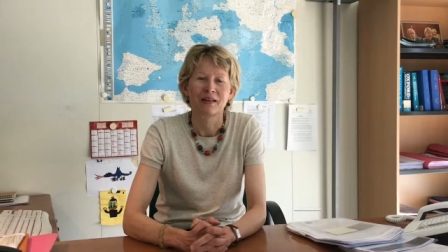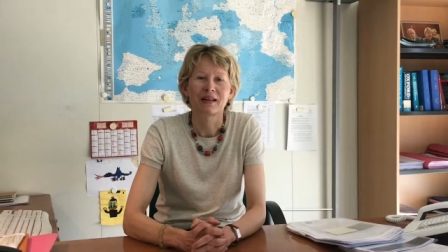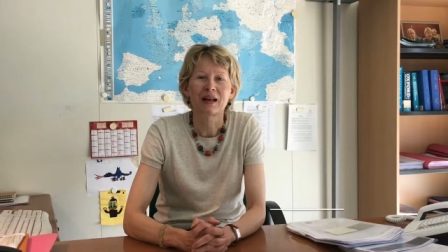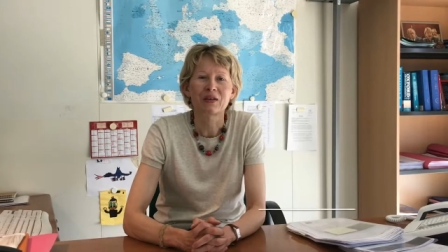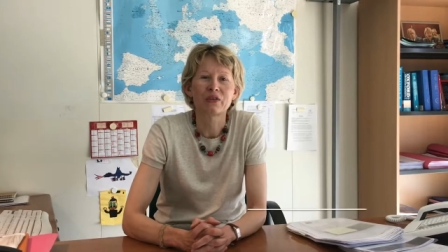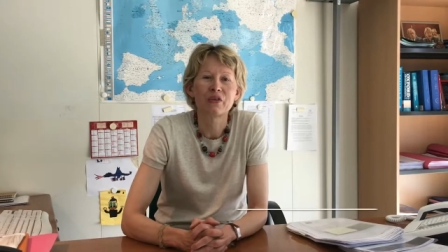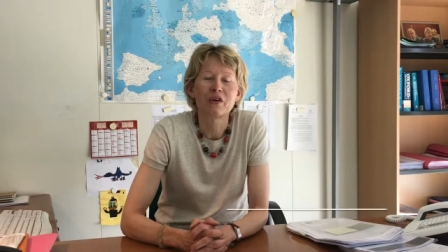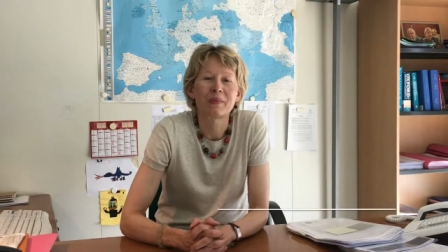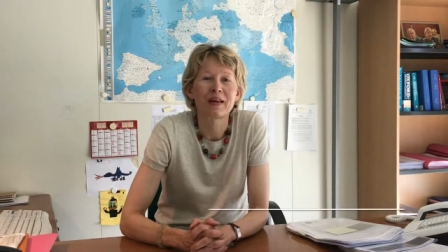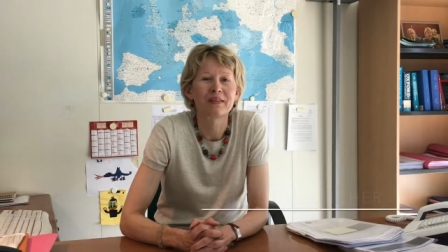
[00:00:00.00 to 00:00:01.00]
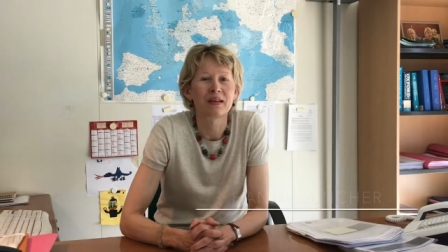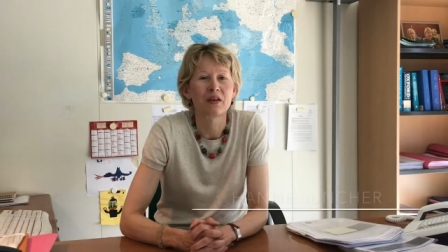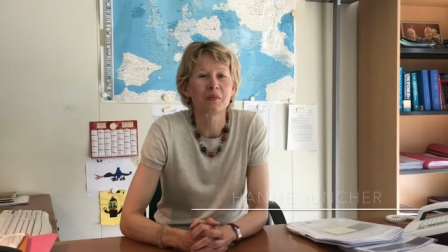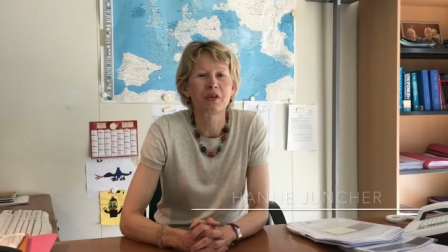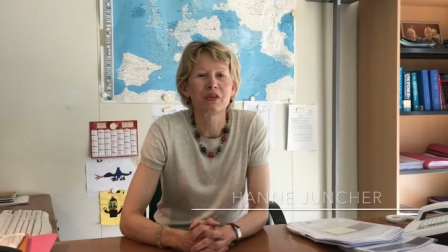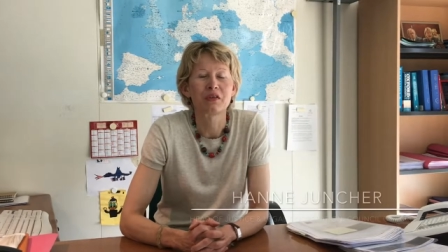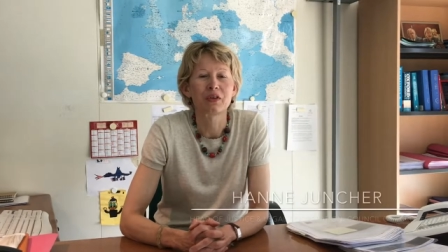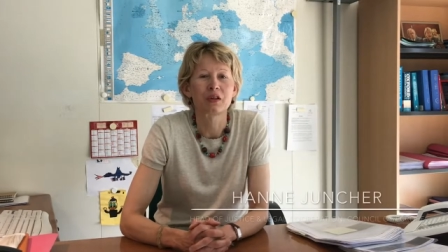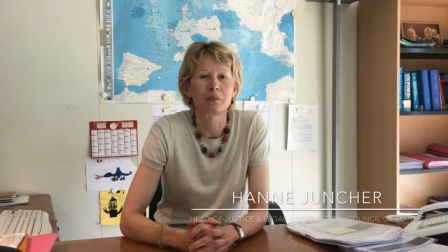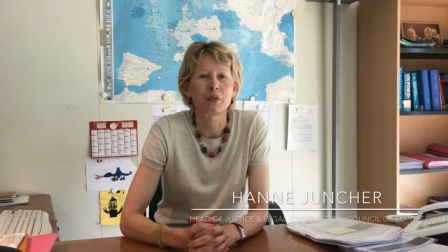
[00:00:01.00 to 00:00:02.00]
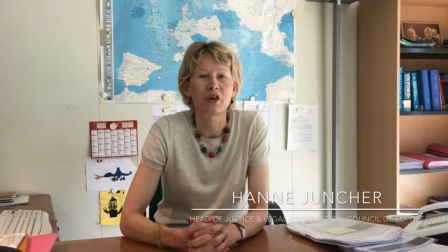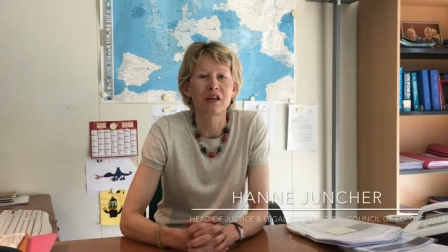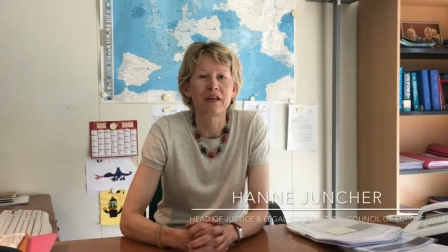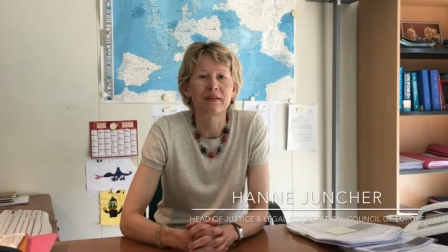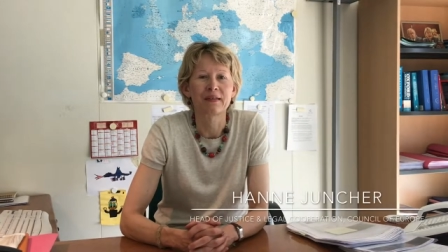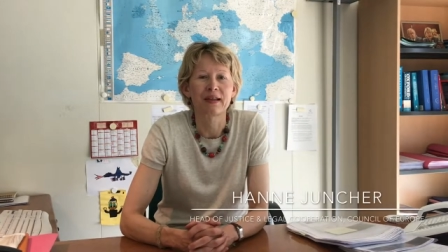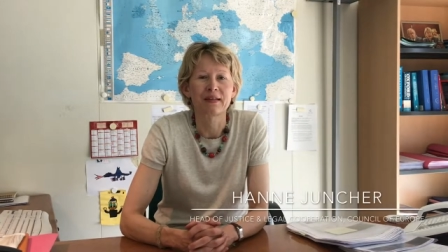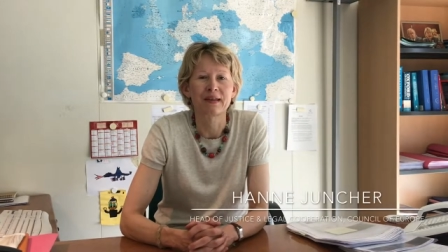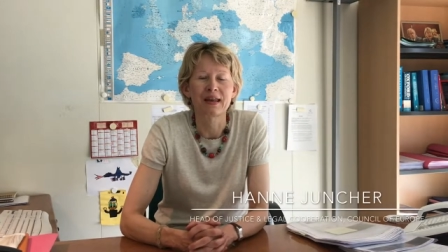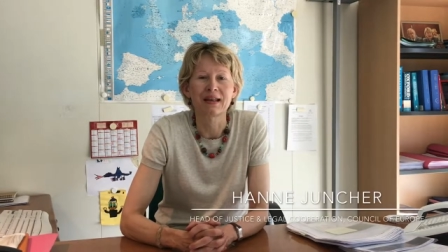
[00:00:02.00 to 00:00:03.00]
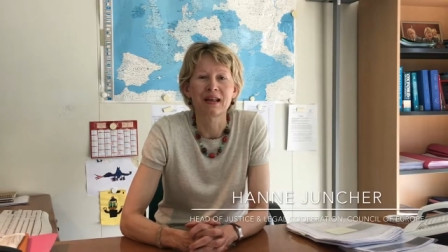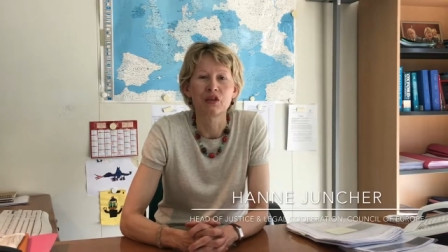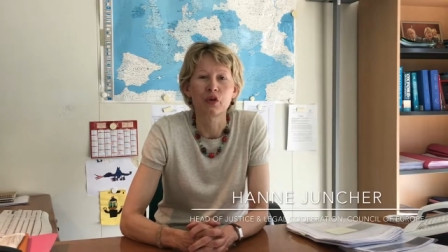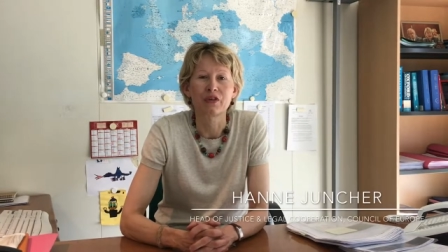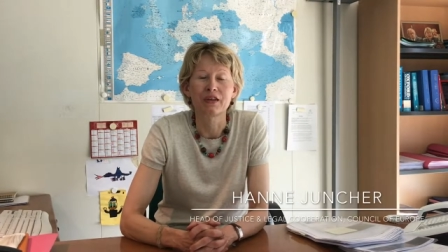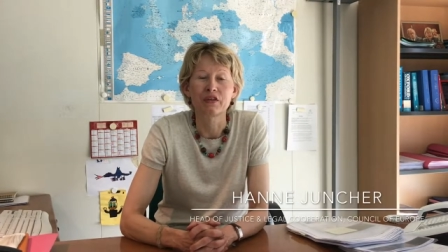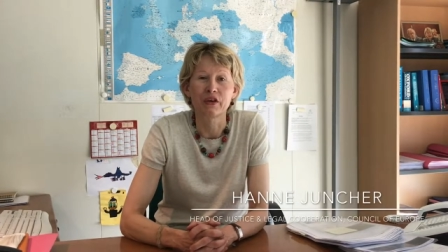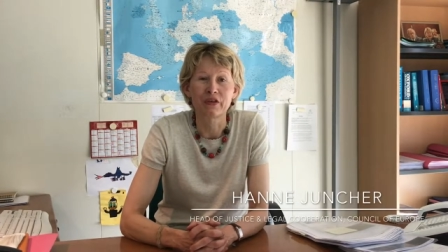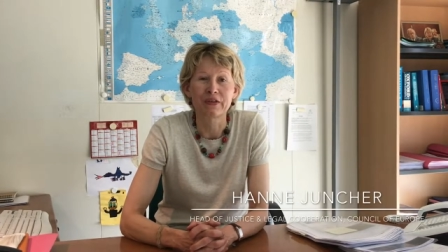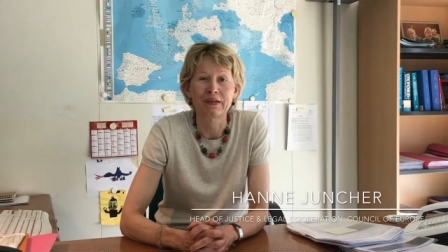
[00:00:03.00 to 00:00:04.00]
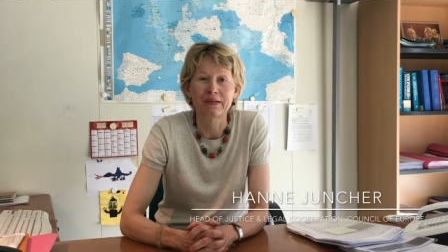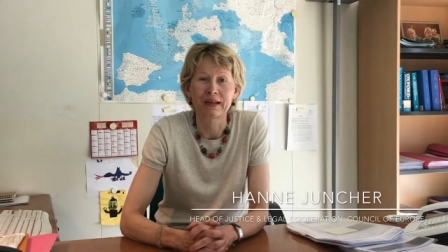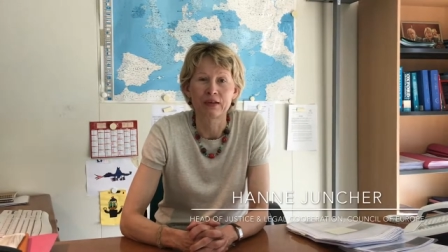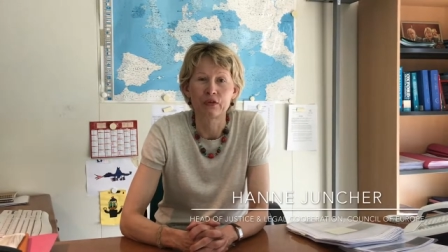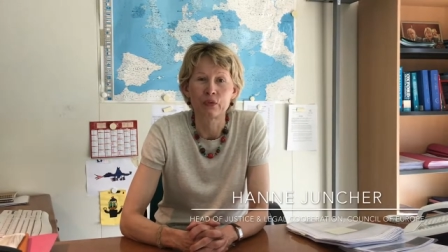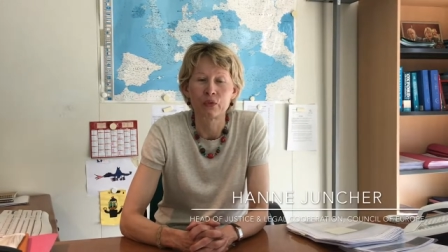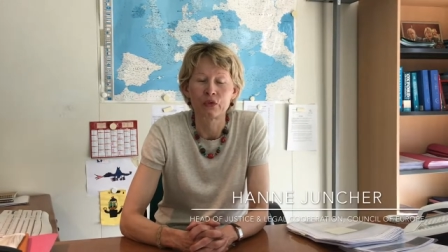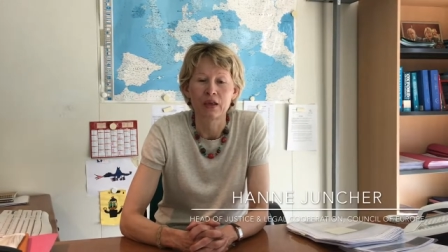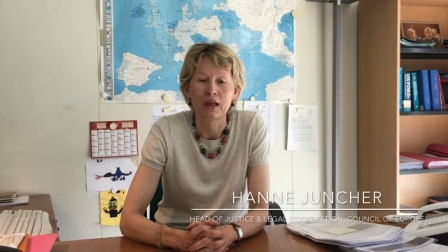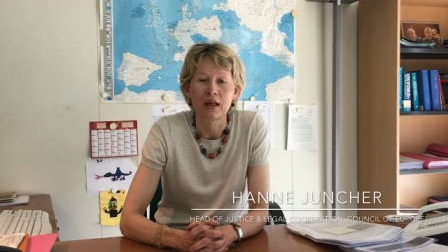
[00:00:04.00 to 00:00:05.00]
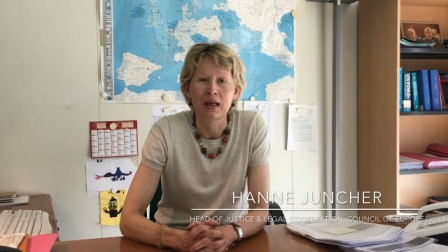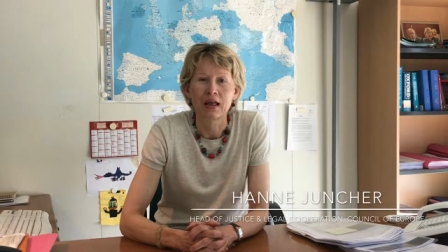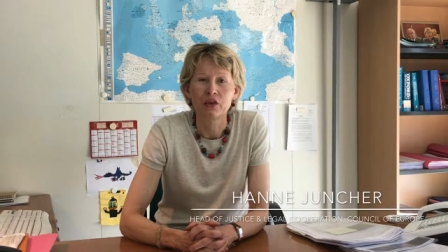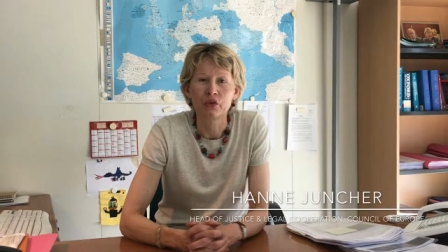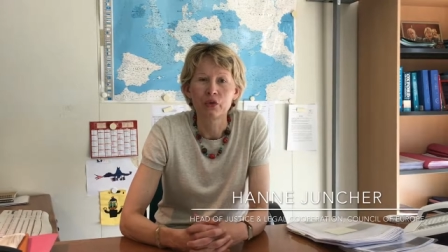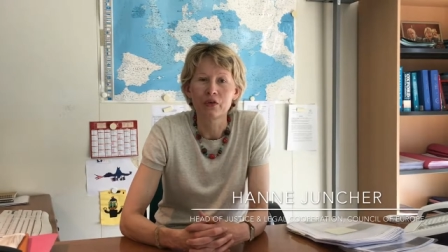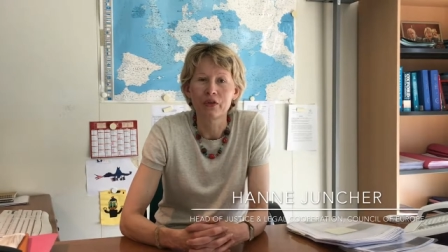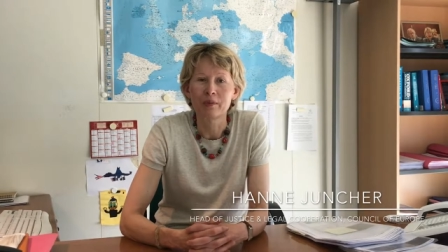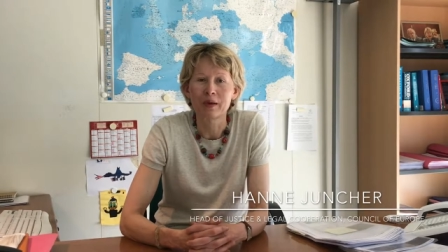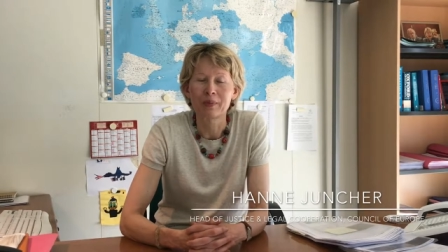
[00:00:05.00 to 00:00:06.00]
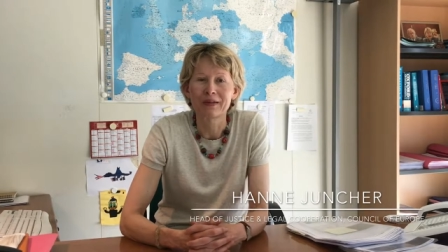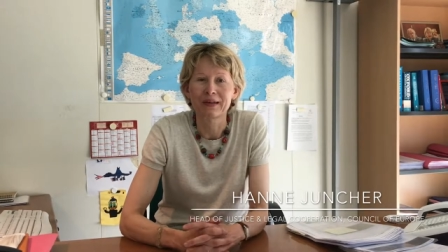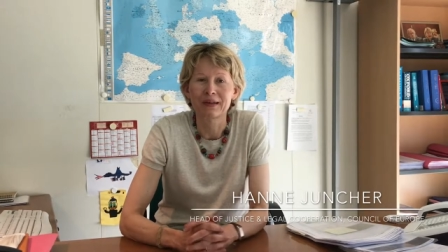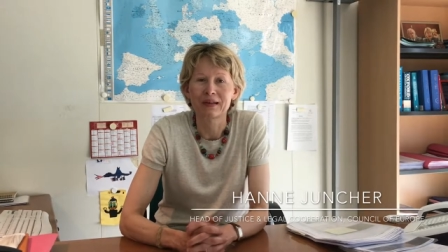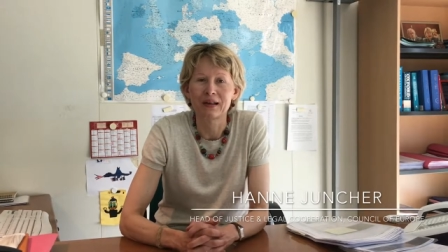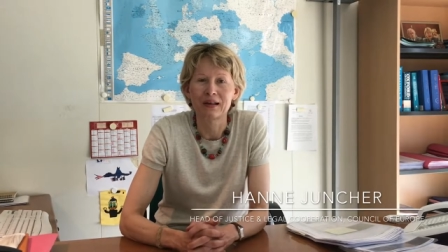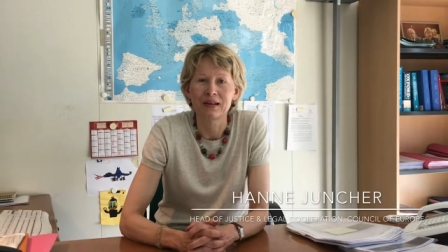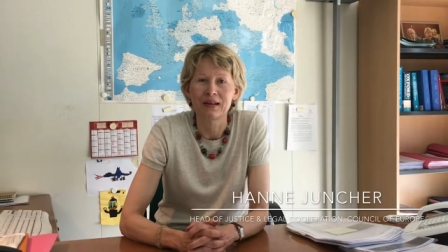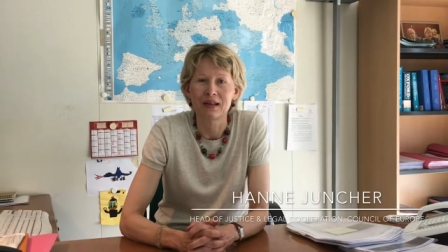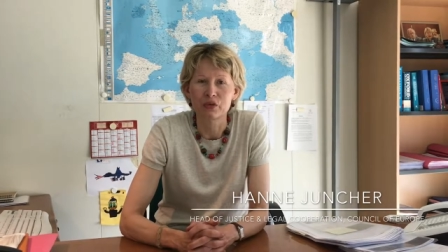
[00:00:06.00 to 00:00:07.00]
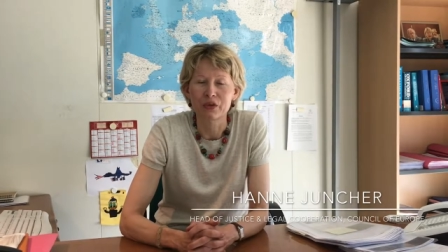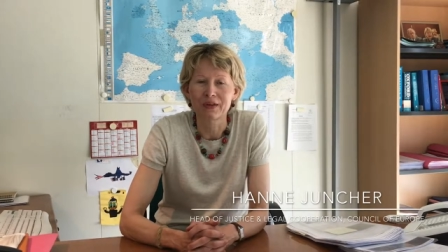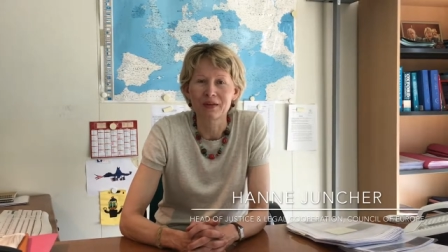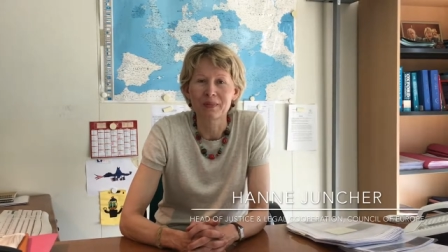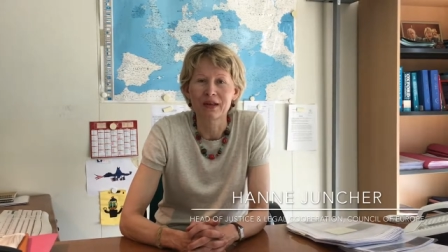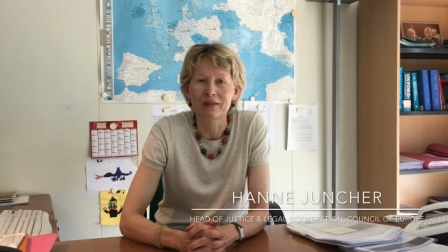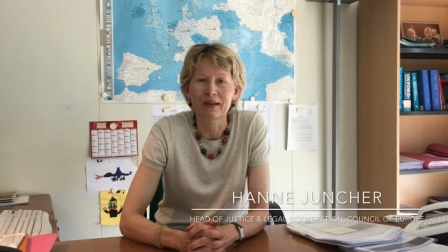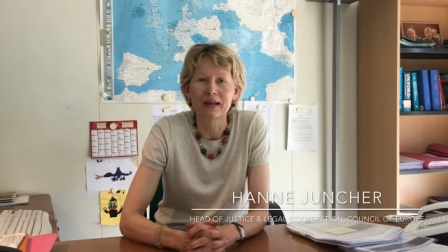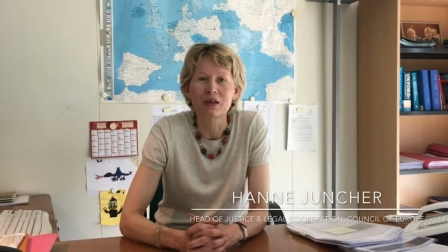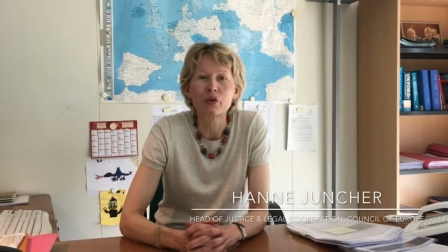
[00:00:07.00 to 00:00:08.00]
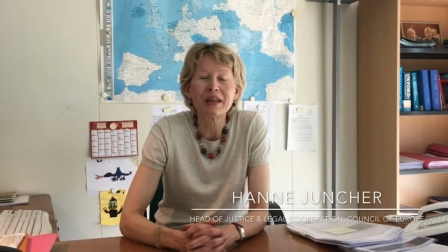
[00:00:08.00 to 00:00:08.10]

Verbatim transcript: The Council of Europe has a number of different bodies that take an interest in justice issues, and two of them are particularly interesting because they are hmm.